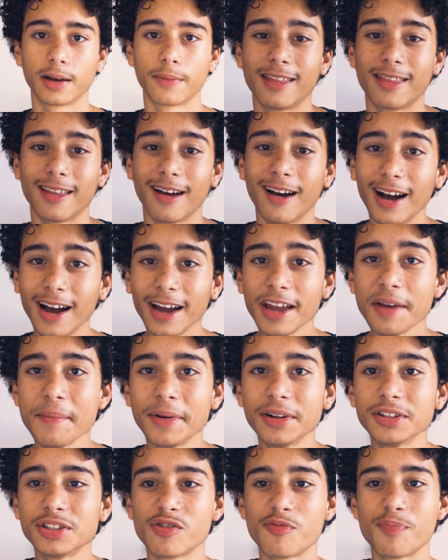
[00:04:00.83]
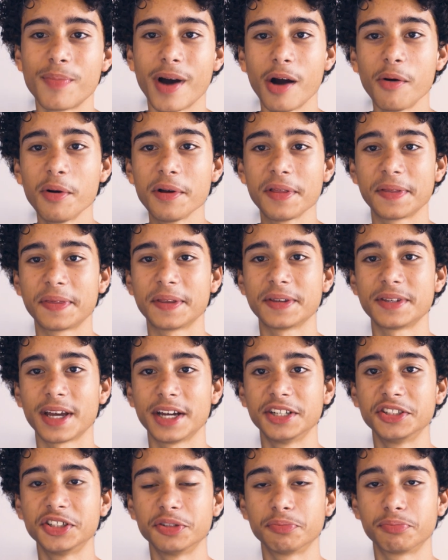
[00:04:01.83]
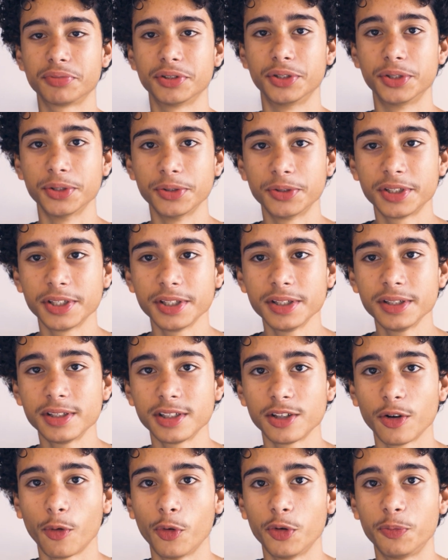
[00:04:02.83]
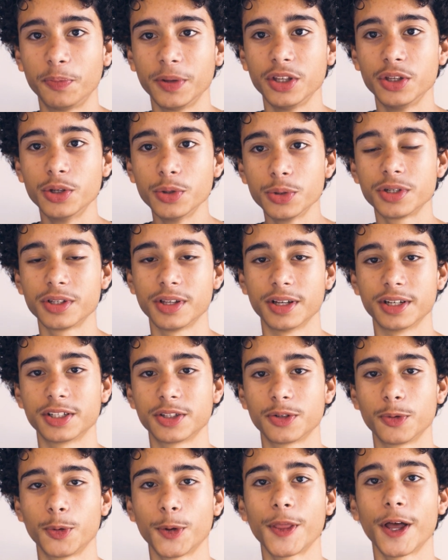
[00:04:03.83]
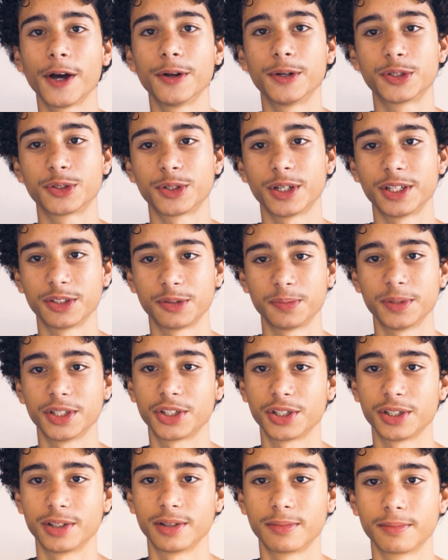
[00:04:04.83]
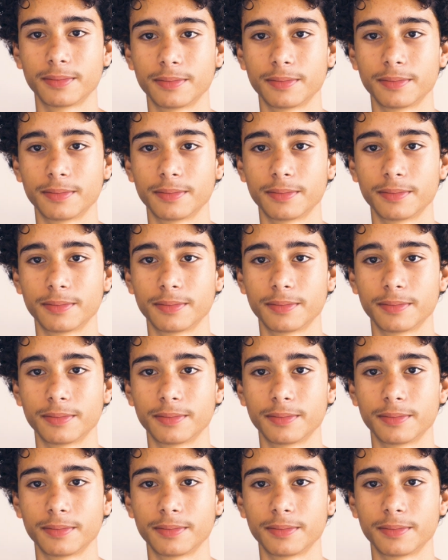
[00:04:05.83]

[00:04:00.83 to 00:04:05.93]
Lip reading: The high amounts of power that this engine produces would be useless without a transmission.